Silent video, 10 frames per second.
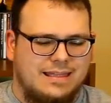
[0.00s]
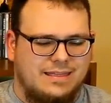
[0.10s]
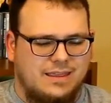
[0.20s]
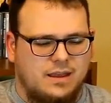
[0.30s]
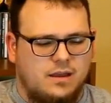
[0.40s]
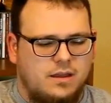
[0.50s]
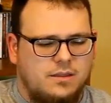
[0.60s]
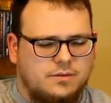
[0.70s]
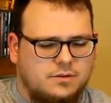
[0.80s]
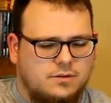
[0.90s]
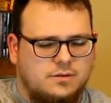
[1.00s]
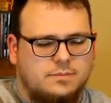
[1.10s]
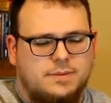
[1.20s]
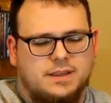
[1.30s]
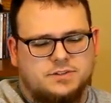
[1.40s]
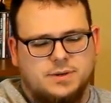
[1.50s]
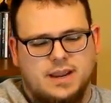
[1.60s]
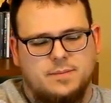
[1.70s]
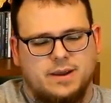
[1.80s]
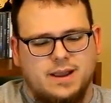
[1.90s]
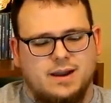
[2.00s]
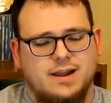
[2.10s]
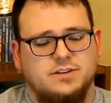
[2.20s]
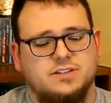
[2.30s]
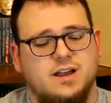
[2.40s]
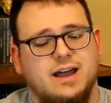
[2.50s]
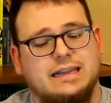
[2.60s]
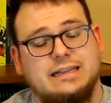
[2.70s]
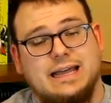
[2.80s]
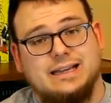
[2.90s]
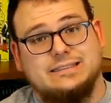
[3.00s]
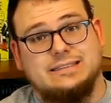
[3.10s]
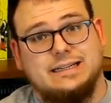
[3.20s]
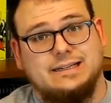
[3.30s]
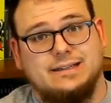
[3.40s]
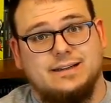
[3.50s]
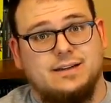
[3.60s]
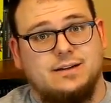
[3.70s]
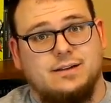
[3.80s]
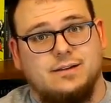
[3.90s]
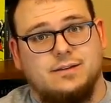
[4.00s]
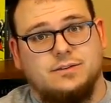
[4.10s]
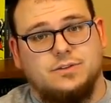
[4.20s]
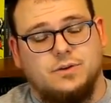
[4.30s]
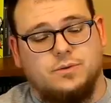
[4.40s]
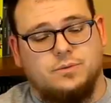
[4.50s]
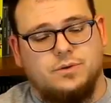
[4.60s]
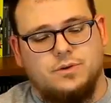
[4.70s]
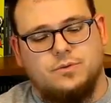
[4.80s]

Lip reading: The other PS3 game I just got last night, so